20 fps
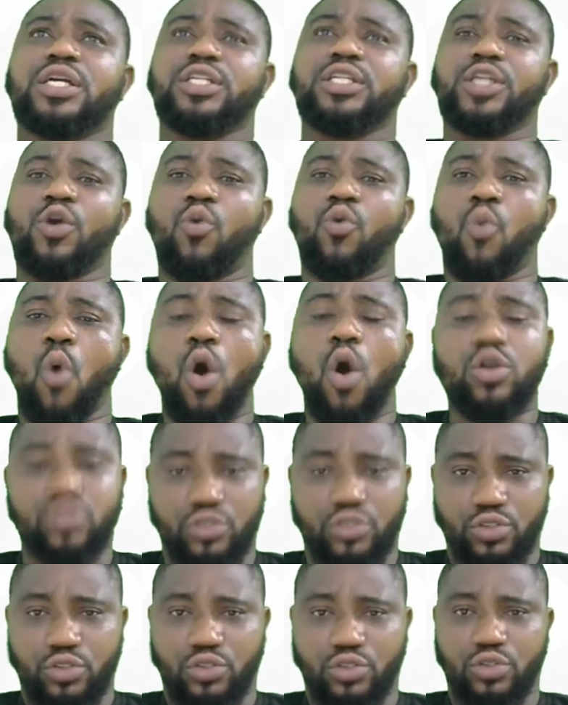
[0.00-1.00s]
the
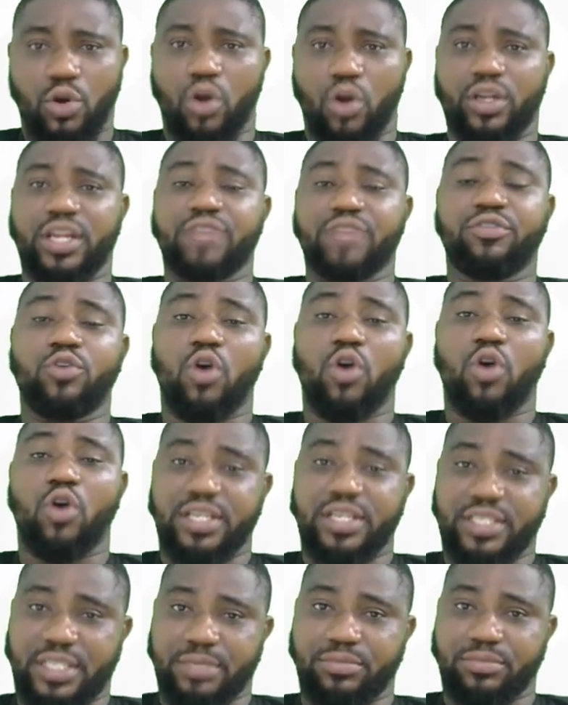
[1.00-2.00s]
ones, or the living
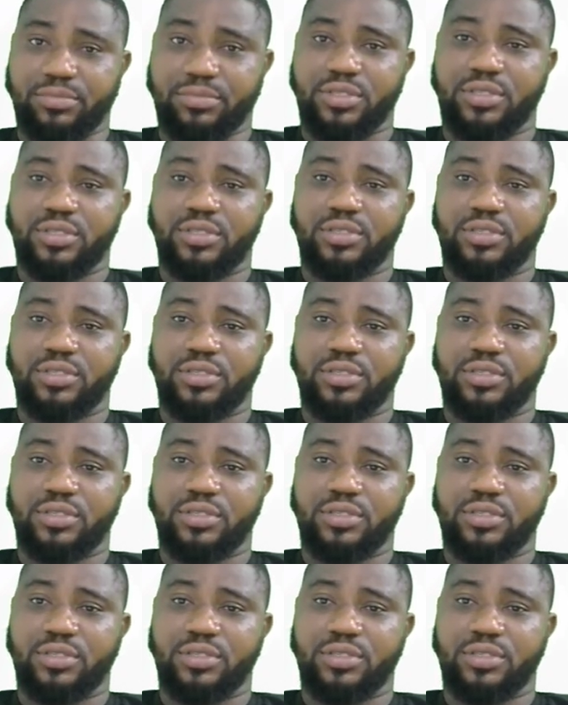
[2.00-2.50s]
organisms,